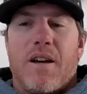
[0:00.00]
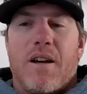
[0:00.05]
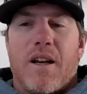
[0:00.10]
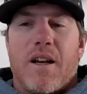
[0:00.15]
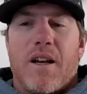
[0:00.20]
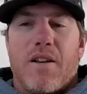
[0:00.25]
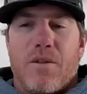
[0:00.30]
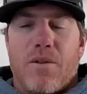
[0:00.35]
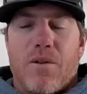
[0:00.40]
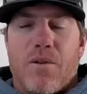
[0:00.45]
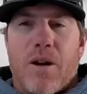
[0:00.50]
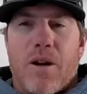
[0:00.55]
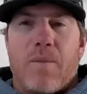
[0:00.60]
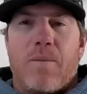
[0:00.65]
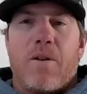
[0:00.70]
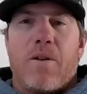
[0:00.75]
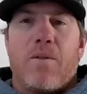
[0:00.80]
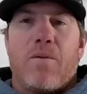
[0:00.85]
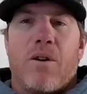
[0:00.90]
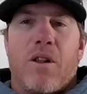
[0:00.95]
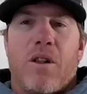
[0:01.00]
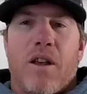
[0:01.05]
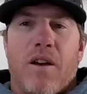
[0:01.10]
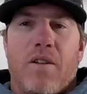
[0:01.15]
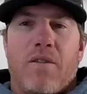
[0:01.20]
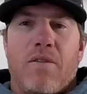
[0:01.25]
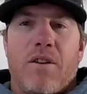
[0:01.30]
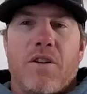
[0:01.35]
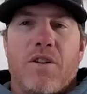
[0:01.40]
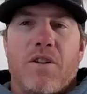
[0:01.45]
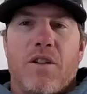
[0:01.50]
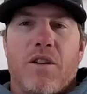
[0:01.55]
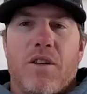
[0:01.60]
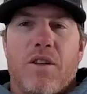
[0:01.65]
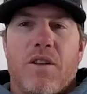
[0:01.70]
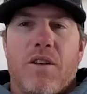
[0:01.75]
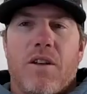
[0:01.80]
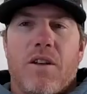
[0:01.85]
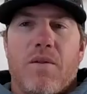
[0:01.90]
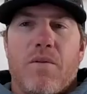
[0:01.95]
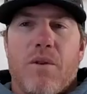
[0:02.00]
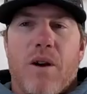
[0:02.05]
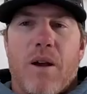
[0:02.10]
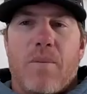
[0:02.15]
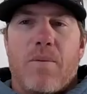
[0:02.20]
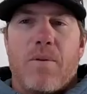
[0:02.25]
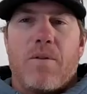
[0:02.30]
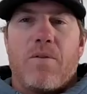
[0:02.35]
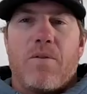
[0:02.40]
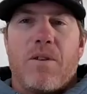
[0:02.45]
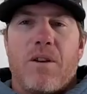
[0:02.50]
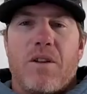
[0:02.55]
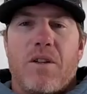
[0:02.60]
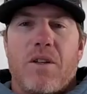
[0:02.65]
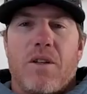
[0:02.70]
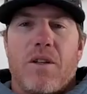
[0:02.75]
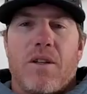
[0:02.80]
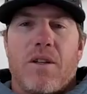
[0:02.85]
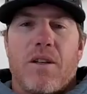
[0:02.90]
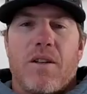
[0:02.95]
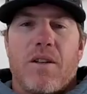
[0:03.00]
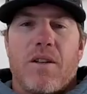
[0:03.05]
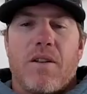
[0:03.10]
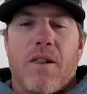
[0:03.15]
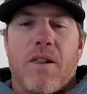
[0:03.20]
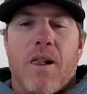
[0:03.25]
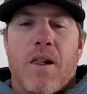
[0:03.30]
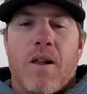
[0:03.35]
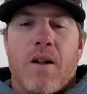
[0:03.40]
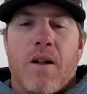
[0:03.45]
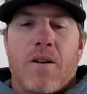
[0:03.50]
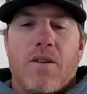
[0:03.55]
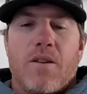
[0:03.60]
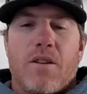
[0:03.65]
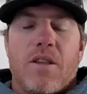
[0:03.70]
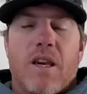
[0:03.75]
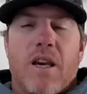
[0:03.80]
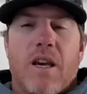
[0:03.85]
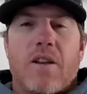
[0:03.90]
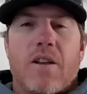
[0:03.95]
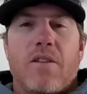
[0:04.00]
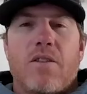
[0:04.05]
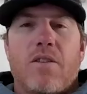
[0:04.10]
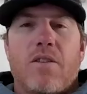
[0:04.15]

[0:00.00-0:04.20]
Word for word: I do quite a bit of walleye fishing and wiper fishing, and just kind